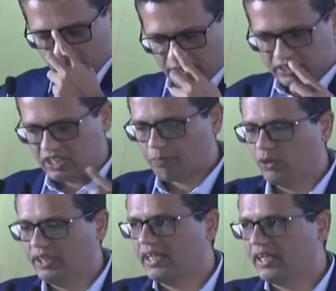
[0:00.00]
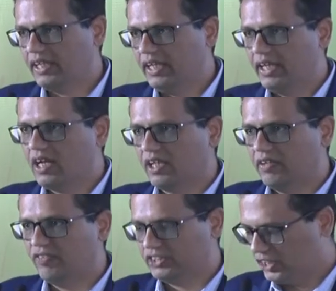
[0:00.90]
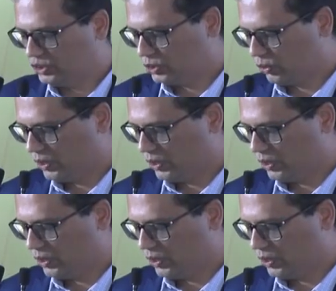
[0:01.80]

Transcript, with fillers: extrapolate that ARF, which I showed